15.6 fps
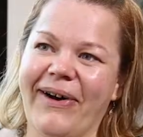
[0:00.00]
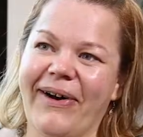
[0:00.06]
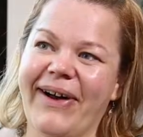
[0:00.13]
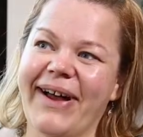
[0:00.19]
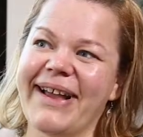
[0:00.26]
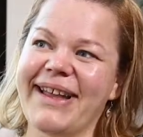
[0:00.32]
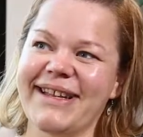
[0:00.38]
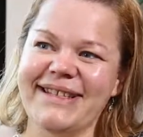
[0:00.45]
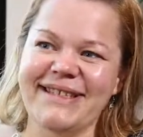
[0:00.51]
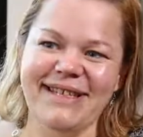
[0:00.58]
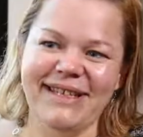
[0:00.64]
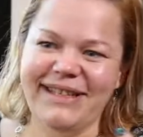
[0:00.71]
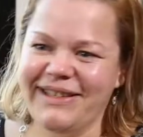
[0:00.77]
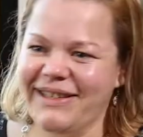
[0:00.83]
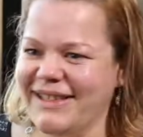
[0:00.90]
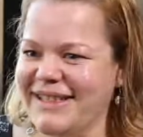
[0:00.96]
I
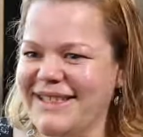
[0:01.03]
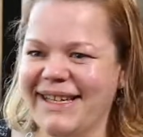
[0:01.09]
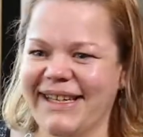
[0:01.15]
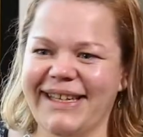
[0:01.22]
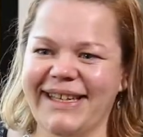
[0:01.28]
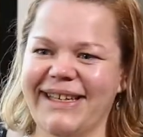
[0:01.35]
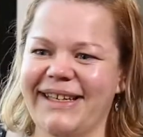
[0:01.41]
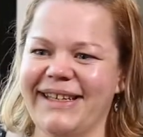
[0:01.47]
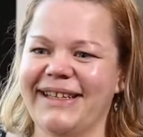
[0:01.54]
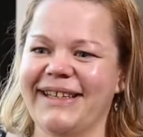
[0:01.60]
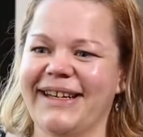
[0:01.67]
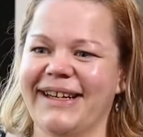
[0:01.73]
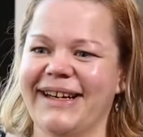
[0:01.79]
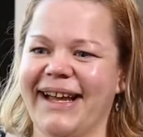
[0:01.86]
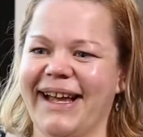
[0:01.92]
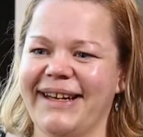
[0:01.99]
continue to check in
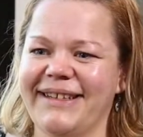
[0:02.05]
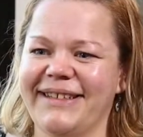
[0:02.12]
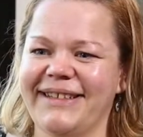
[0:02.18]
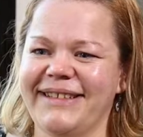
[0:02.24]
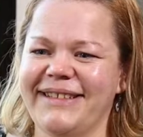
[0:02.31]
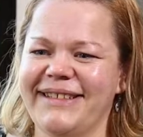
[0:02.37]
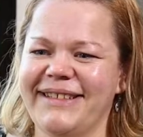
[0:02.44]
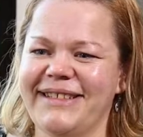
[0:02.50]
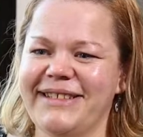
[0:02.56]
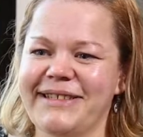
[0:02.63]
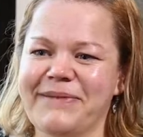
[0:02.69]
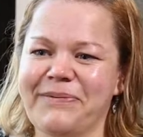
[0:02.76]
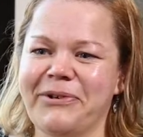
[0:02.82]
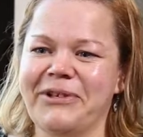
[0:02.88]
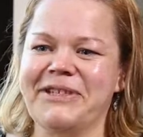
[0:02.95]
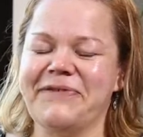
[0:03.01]
and
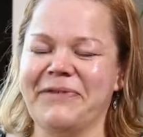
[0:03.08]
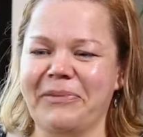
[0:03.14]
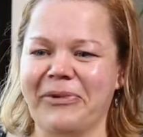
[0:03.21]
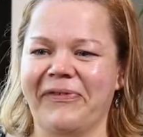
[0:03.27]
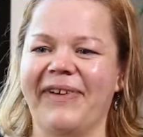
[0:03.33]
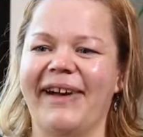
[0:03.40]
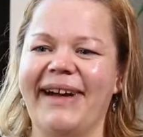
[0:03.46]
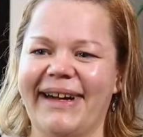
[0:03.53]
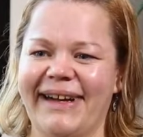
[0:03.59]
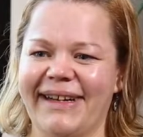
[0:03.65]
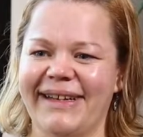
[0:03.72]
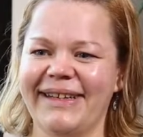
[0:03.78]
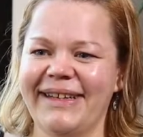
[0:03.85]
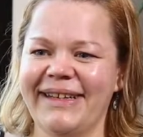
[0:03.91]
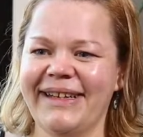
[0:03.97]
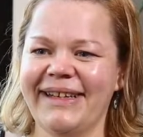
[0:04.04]
just watch from afar